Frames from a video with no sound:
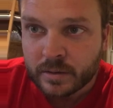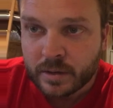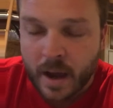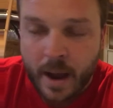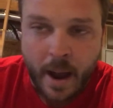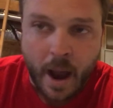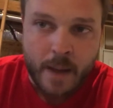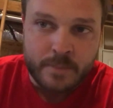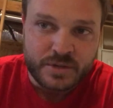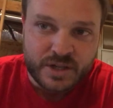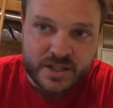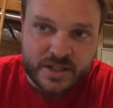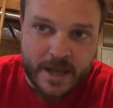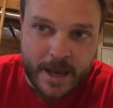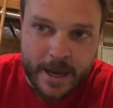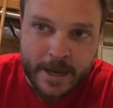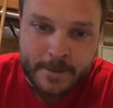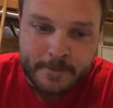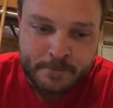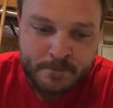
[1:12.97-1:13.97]
I'm just
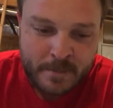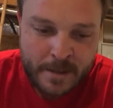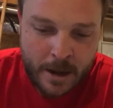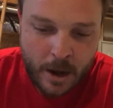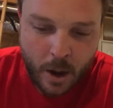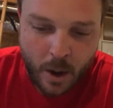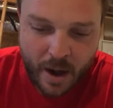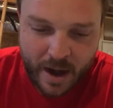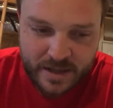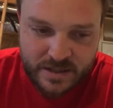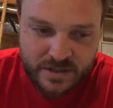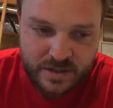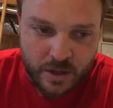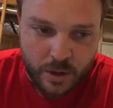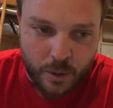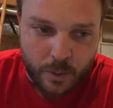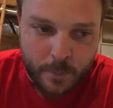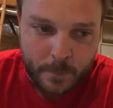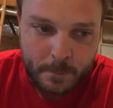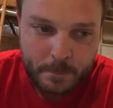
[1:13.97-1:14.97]
saying. All right,
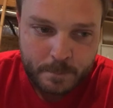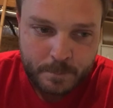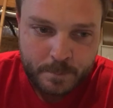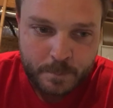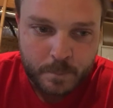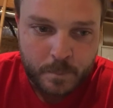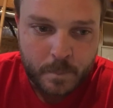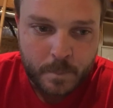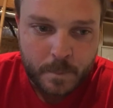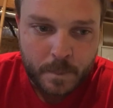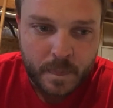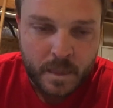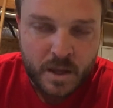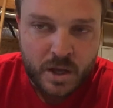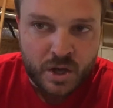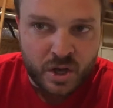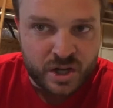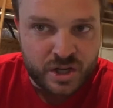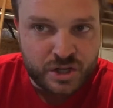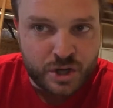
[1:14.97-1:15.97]
so
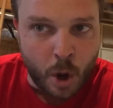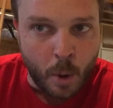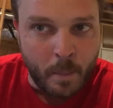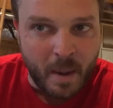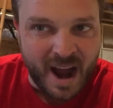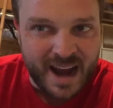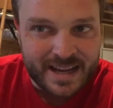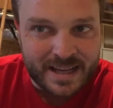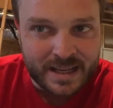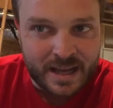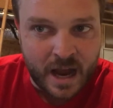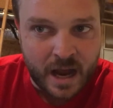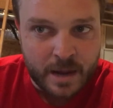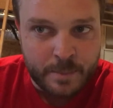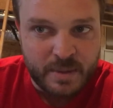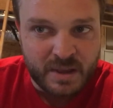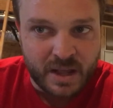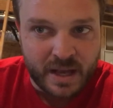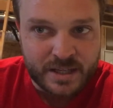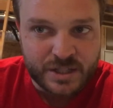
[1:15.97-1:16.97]
could Joe Biden kind of
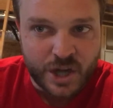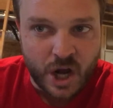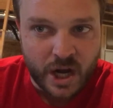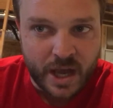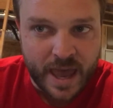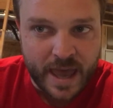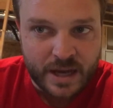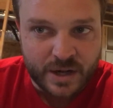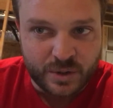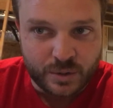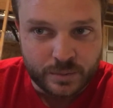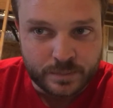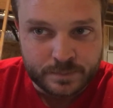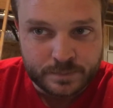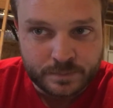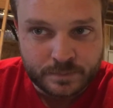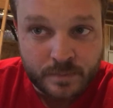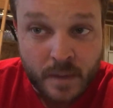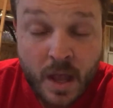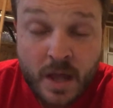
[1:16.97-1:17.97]
be like Doc Antle?
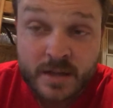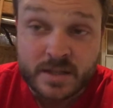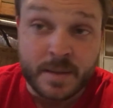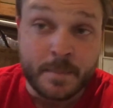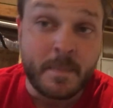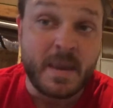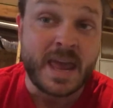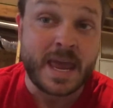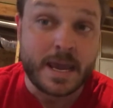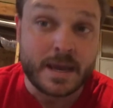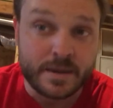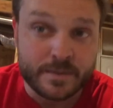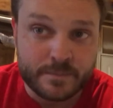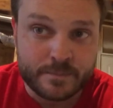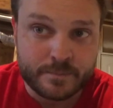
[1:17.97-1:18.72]
To me,